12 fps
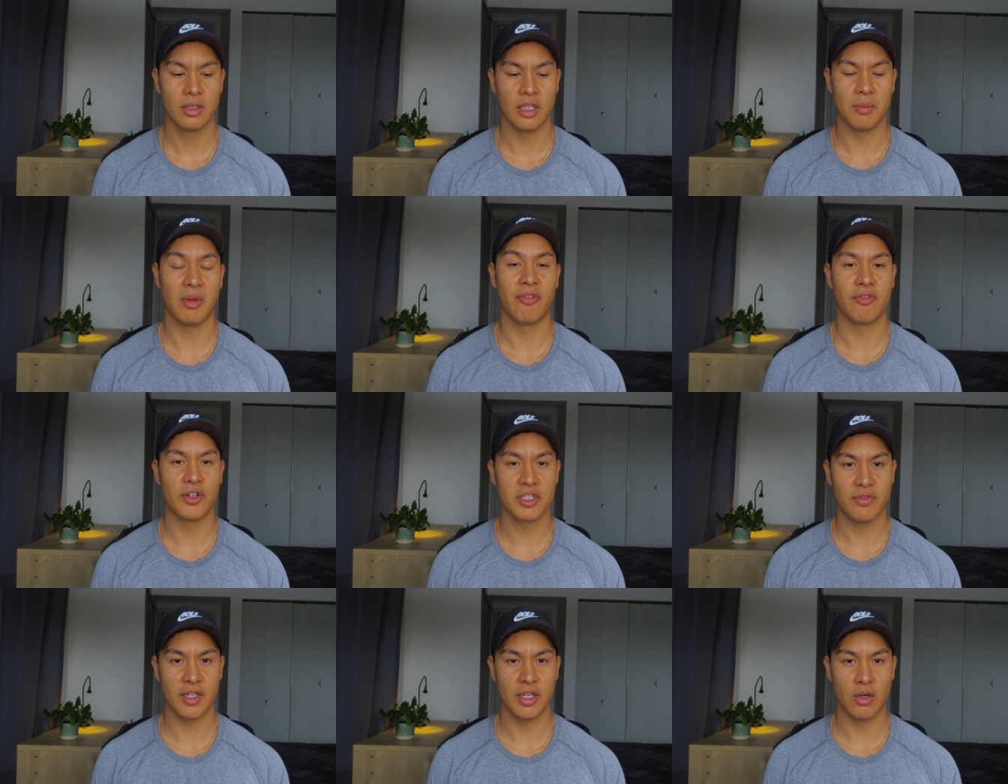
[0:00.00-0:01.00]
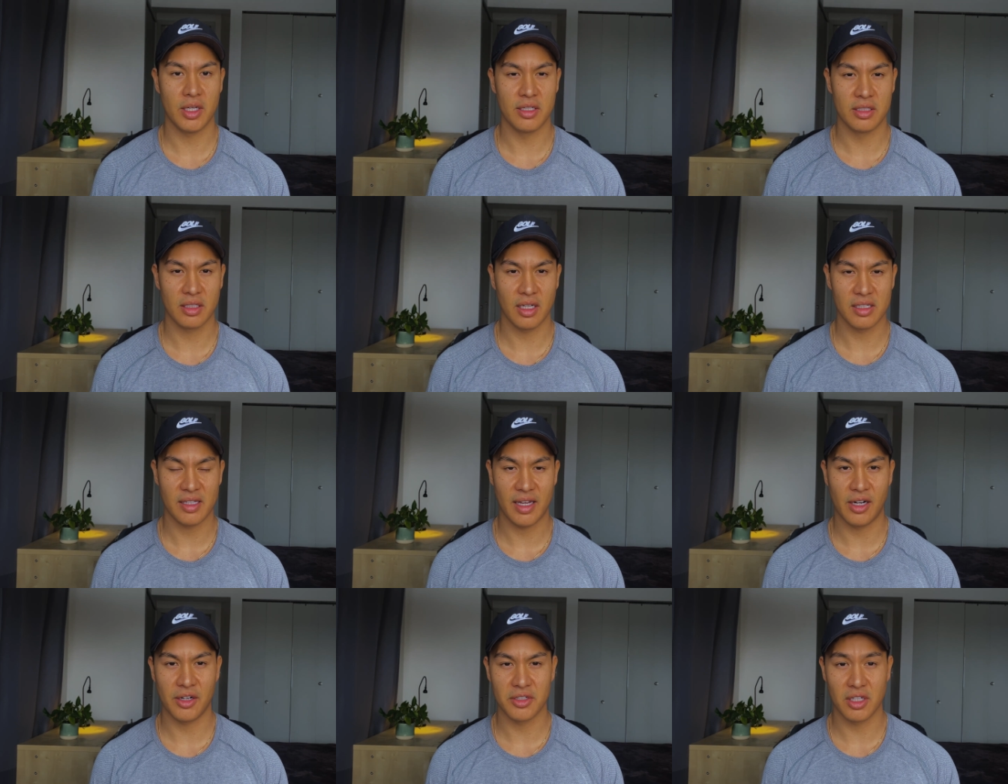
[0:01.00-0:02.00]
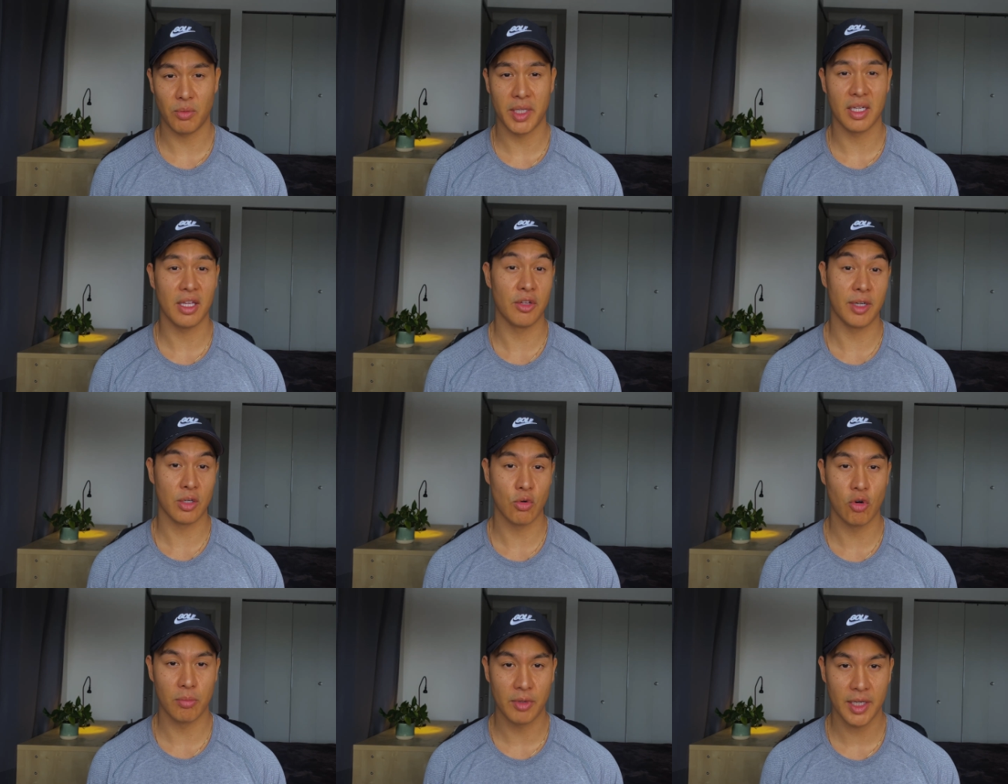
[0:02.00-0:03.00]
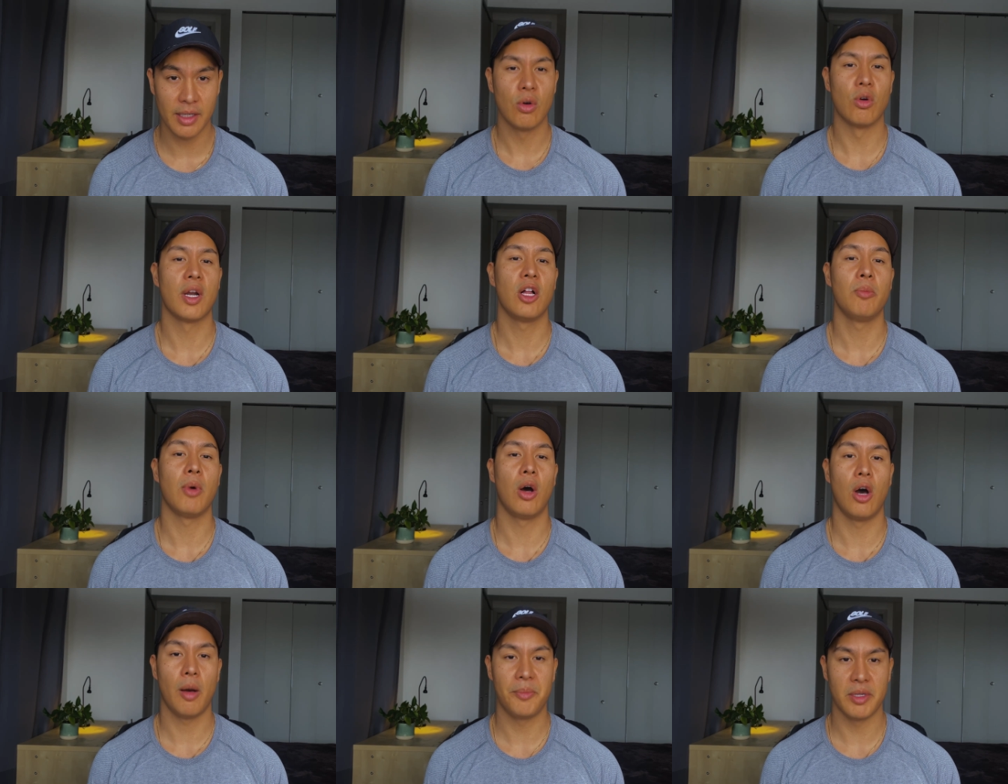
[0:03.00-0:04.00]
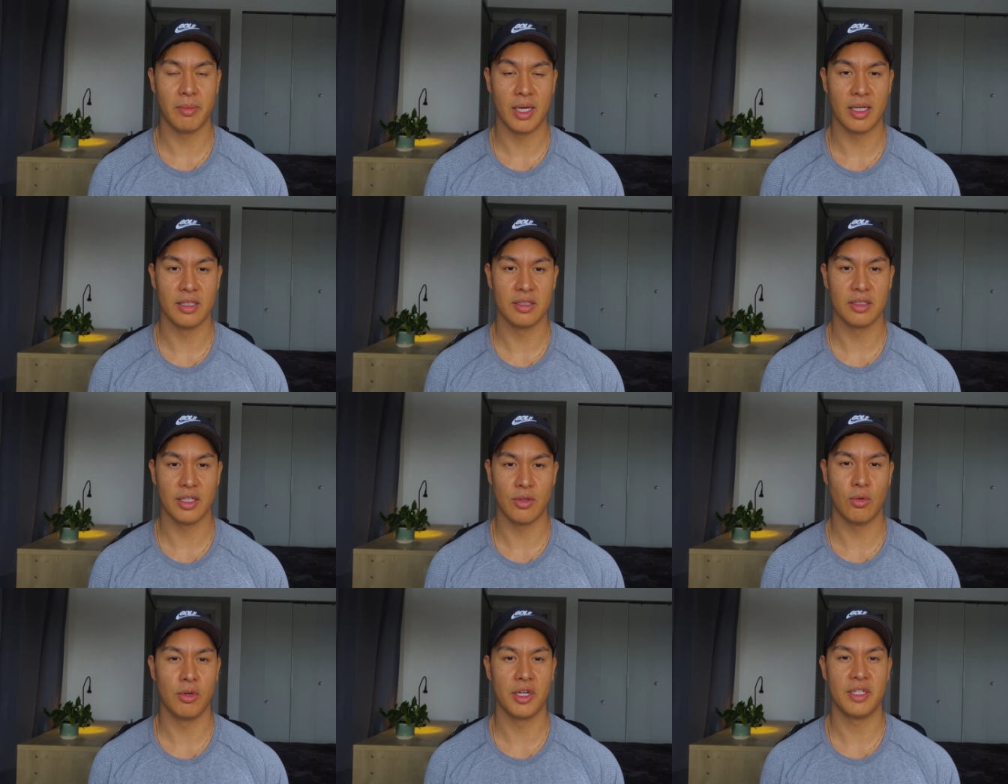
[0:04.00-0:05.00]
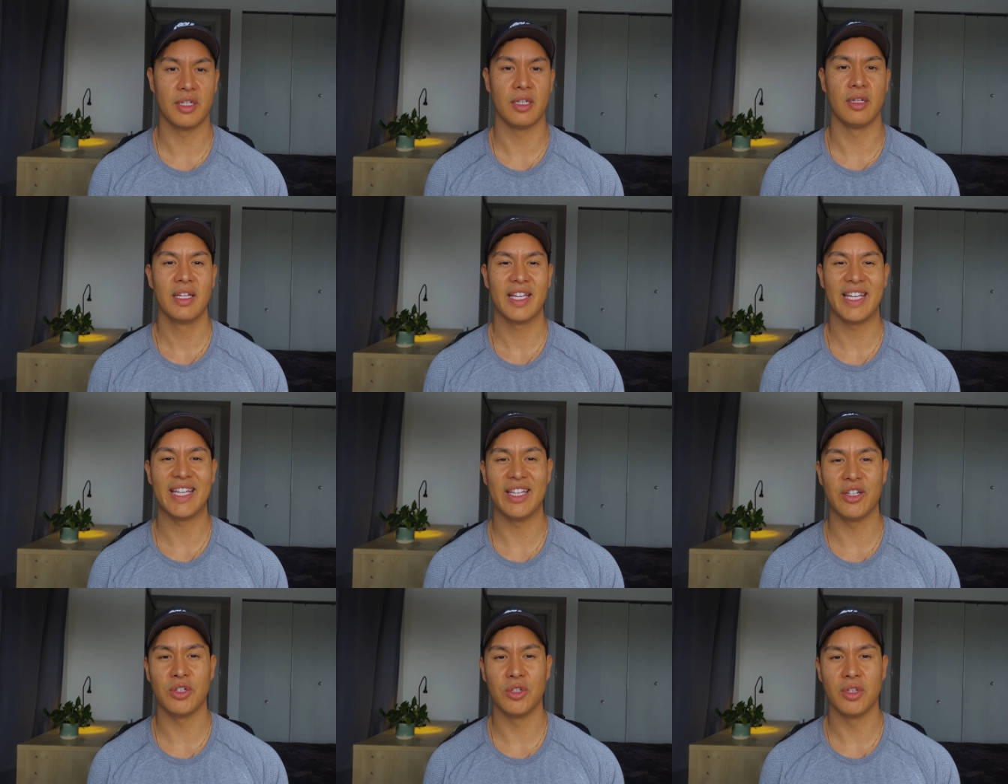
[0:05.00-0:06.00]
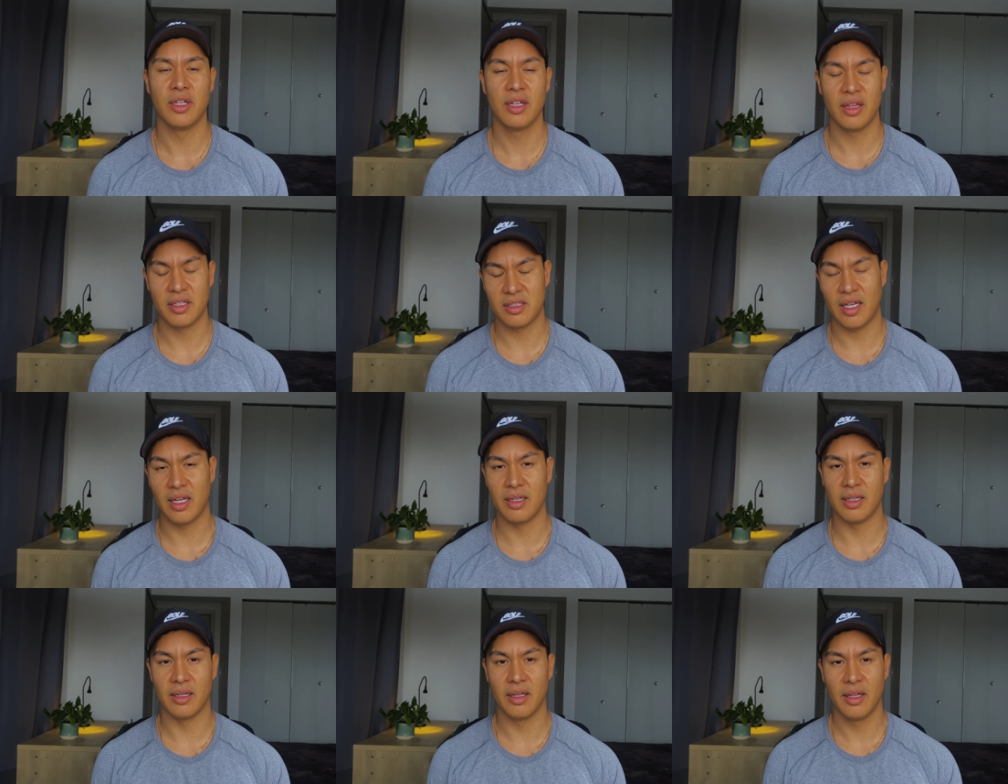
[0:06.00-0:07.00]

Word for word: In my first video, I discussed areas that we can either incorporate or help optimize in order to heal this tendon